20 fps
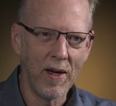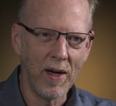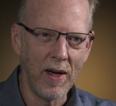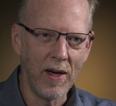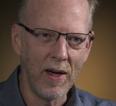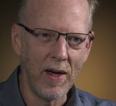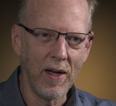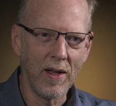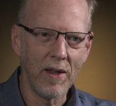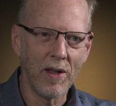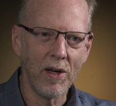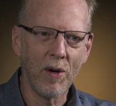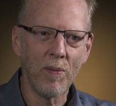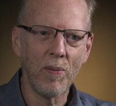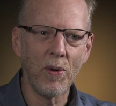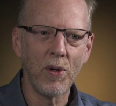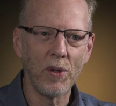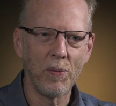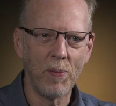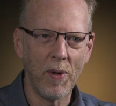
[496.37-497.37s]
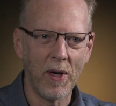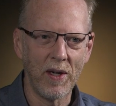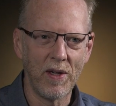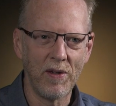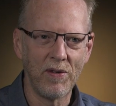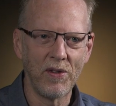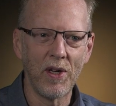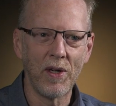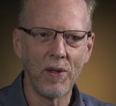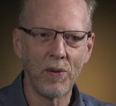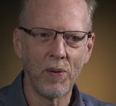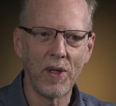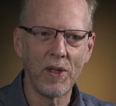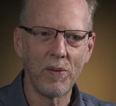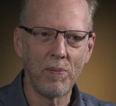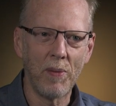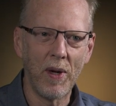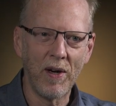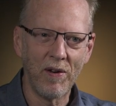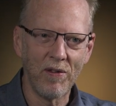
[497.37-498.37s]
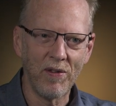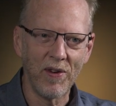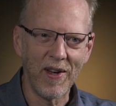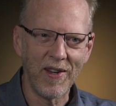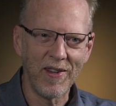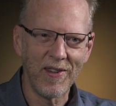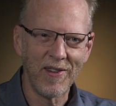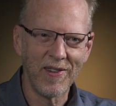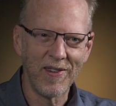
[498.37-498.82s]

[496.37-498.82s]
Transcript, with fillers: and get their perspectives on risk benefit.